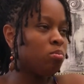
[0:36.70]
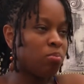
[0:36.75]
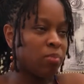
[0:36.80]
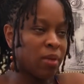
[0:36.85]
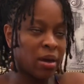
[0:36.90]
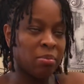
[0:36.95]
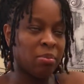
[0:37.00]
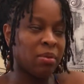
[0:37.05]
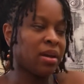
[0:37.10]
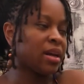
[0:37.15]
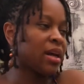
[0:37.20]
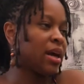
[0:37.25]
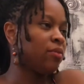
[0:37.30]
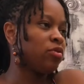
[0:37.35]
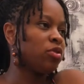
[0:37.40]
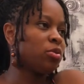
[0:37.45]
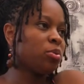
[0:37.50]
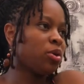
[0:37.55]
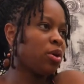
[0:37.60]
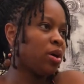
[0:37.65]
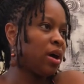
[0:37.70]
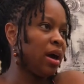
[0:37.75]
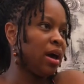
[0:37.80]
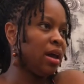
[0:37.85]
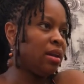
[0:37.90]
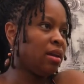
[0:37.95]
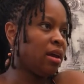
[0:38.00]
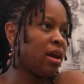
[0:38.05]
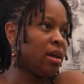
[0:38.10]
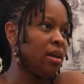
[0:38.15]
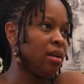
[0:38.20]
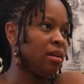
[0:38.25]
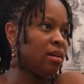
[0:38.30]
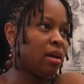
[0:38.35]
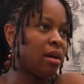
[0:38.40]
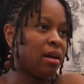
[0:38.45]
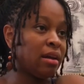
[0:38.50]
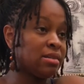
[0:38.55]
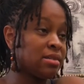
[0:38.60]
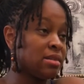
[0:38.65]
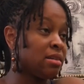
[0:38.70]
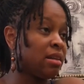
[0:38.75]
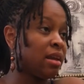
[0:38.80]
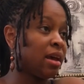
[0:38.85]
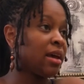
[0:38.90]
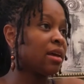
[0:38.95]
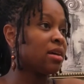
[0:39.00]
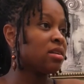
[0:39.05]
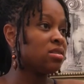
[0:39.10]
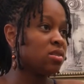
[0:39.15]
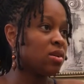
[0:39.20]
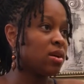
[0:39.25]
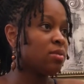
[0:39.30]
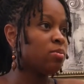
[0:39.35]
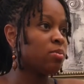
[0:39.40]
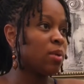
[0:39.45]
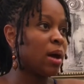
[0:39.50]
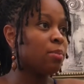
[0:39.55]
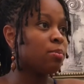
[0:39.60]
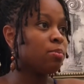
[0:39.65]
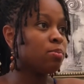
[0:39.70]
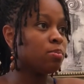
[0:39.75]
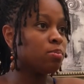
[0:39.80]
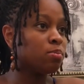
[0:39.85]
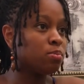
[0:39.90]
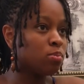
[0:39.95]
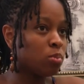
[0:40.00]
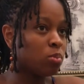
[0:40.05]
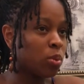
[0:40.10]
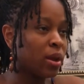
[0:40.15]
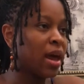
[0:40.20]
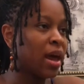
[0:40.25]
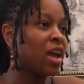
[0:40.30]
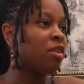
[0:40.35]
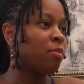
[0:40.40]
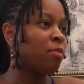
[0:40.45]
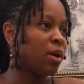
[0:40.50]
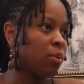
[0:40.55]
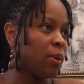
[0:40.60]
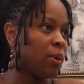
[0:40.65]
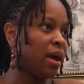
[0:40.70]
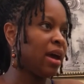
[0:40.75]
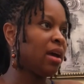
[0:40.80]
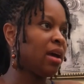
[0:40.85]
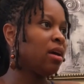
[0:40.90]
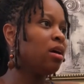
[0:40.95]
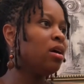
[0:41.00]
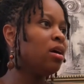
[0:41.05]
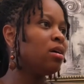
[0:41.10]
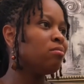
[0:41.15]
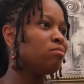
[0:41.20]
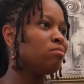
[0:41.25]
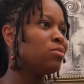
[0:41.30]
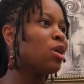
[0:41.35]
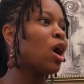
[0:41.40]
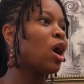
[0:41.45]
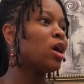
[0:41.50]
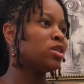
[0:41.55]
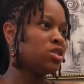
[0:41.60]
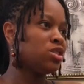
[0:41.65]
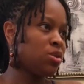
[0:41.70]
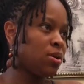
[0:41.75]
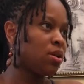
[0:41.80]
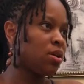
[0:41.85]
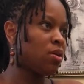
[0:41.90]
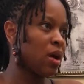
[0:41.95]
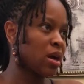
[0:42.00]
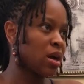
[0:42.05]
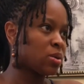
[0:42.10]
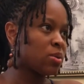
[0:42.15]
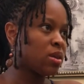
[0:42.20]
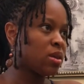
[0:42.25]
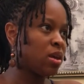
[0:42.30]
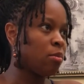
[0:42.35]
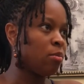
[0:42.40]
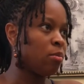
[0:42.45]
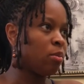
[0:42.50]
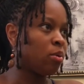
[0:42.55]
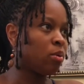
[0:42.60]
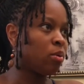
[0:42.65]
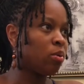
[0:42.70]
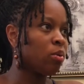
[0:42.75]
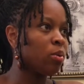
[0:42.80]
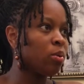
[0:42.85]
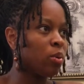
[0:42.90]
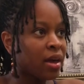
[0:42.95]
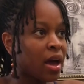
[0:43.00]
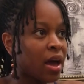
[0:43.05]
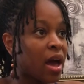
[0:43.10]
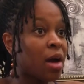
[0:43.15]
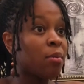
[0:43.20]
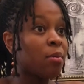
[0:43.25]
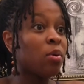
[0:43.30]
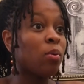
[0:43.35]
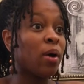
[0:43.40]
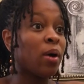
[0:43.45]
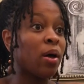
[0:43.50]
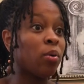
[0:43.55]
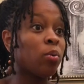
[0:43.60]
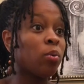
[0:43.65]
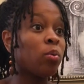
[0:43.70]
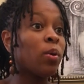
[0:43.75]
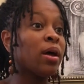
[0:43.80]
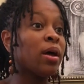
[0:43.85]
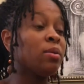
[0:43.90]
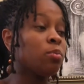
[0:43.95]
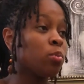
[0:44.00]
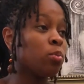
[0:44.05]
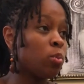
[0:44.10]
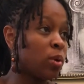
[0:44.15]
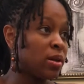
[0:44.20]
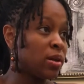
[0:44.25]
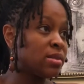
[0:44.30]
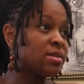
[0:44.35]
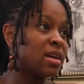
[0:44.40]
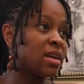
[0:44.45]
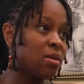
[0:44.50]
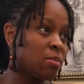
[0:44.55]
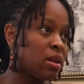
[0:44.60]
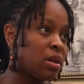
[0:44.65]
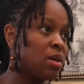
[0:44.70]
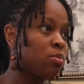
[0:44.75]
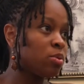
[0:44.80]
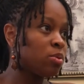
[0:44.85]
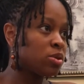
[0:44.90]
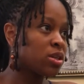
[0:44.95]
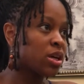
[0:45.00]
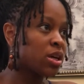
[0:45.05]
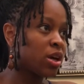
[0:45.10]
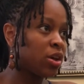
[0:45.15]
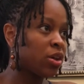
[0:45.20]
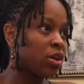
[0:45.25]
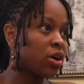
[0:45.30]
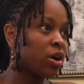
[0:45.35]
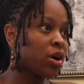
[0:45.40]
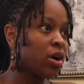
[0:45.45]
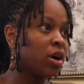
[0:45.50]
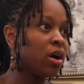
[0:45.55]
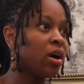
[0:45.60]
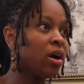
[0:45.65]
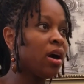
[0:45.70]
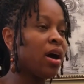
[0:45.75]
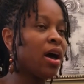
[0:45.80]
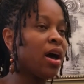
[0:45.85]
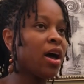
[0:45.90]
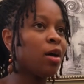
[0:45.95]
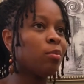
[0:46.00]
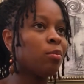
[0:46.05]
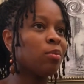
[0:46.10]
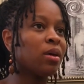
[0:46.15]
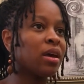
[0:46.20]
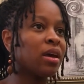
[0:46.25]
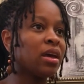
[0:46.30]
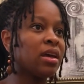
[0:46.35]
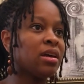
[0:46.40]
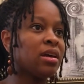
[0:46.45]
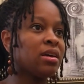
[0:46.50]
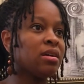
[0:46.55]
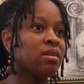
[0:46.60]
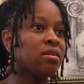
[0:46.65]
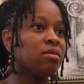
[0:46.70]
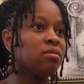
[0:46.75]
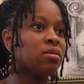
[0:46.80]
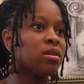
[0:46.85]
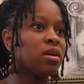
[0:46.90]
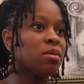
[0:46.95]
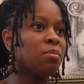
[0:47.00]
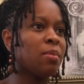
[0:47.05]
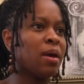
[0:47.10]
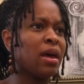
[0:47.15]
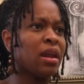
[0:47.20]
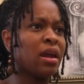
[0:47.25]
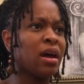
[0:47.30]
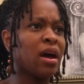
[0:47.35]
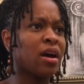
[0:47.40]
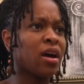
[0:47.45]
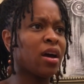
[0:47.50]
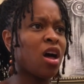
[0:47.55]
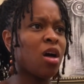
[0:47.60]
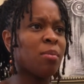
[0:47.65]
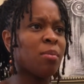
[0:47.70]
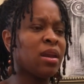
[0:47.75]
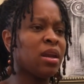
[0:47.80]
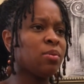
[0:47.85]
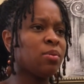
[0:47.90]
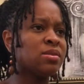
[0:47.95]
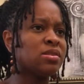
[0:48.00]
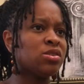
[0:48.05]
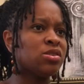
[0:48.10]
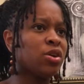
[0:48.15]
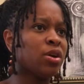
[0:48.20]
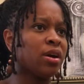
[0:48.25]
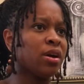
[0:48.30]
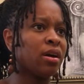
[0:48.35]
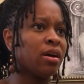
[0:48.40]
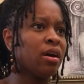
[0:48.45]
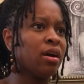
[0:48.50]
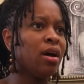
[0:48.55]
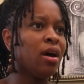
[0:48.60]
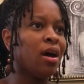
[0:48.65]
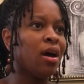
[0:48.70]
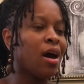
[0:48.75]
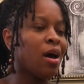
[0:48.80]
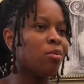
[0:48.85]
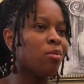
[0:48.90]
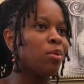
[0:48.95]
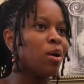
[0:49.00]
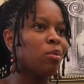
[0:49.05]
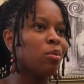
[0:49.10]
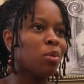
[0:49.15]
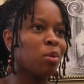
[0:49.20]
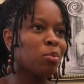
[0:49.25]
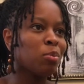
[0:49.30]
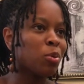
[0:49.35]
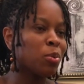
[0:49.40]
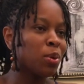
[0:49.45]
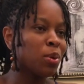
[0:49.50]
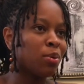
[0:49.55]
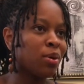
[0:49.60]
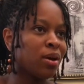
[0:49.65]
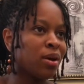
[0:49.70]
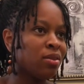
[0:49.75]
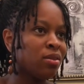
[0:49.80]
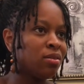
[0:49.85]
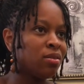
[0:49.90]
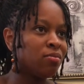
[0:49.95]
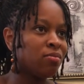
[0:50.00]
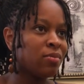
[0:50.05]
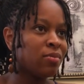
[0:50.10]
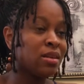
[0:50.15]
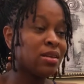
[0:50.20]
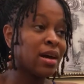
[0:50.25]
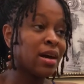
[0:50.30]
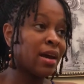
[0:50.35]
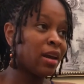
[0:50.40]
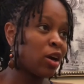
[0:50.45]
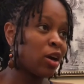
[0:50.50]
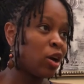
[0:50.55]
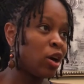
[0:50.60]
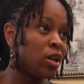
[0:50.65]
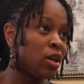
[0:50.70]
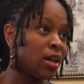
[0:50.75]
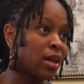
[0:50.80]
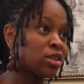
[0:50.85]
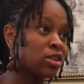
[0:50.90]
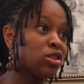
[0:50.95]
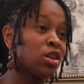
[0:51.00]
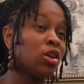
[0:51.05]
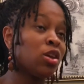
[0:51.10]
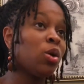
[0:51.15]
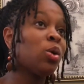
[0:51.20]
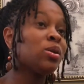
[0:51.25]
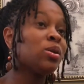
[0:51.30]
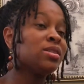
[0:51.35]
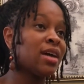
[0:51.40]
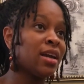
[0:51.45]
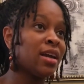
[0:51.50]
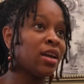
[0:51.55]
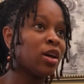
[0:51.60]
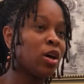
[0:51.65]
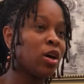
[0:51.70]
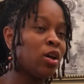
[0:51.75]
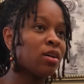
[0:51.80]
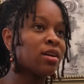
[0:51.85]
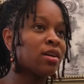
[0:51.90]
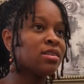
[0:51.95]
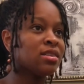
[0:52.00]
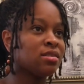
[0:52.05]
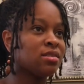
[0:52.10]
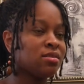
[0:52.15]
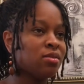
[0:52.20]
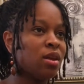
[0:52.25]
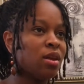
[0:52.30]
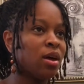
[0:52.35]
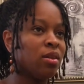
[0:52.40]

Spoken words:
made me uncomfortable, and I didn't like it, so I went out of my way not to interact with him. Well, one statement in particular, he made a comment. It was during, I remember we were in the dining hall, actually the old dining hall, because